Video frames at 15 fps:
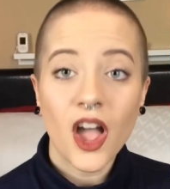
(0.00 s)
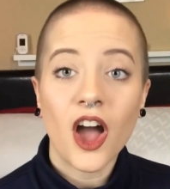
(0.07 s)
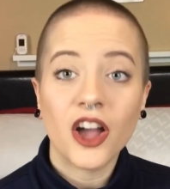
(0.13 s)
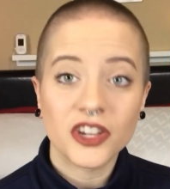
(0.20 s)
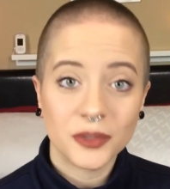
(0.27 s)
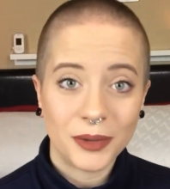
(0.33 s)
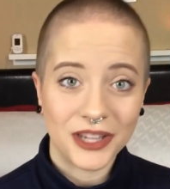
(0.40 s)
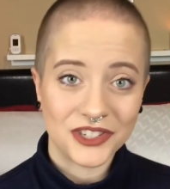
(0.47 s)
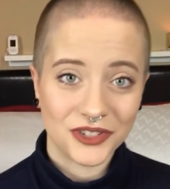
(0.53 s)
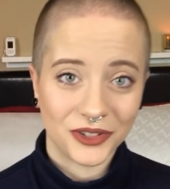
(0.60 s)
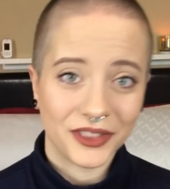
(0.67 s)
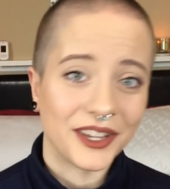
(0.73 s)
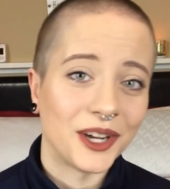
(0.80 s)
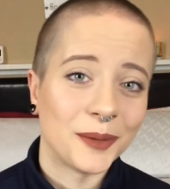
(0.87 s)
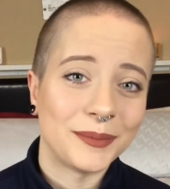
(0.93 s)
occupational
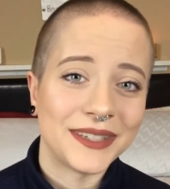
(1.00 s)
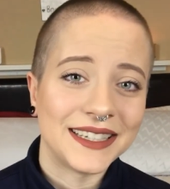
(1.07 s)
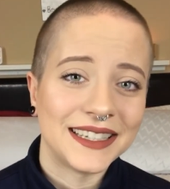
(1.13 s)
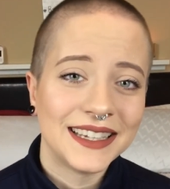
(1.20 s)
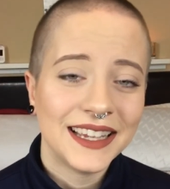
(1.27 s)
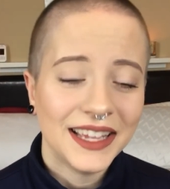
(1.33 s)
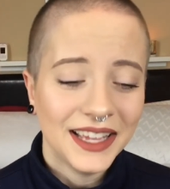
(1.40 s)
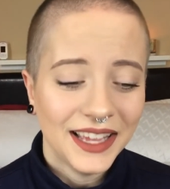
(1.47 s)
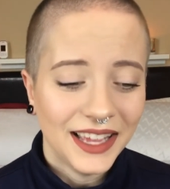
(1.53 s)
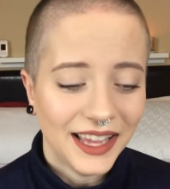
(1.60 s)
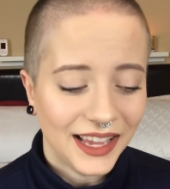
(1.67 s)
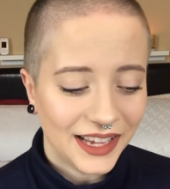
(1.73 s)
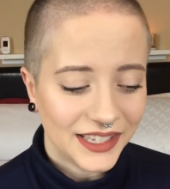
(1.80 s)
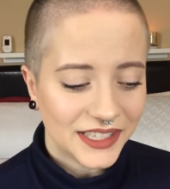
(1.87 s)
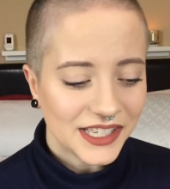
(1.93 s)
therapy,
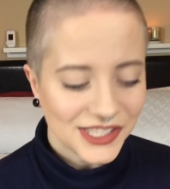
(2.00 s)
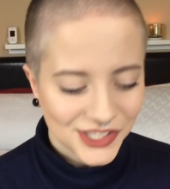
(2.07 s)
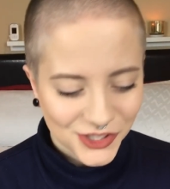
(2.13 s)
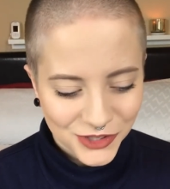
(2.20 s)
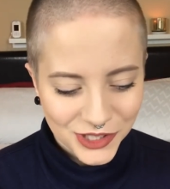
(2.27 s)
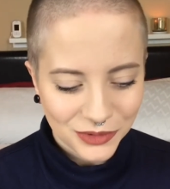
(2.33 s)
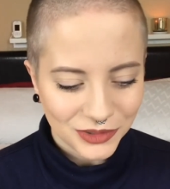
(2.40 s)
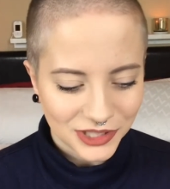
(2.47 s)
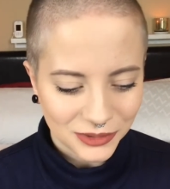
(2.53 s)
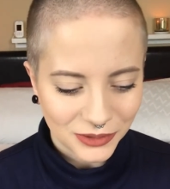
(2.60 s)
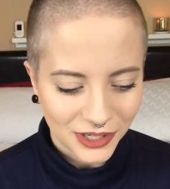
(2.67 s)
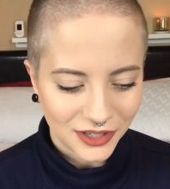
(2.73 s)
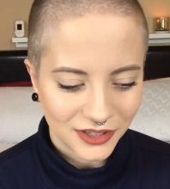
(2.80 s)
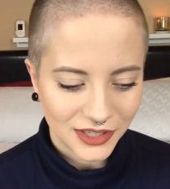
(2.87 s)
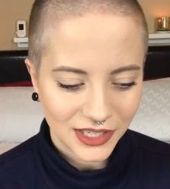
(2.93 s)
and he's doing really
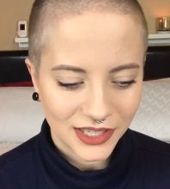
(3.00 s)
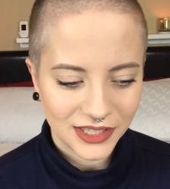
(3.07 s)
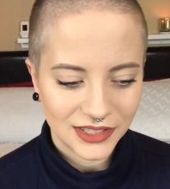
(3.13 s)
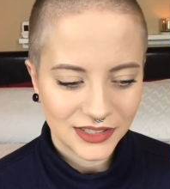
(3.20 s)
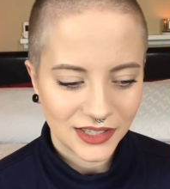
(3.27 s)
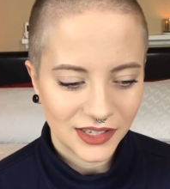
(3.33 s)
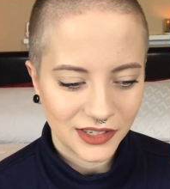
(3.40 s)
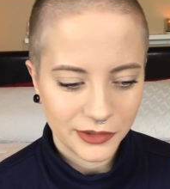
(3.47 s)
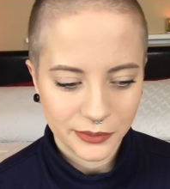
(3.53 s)
well, and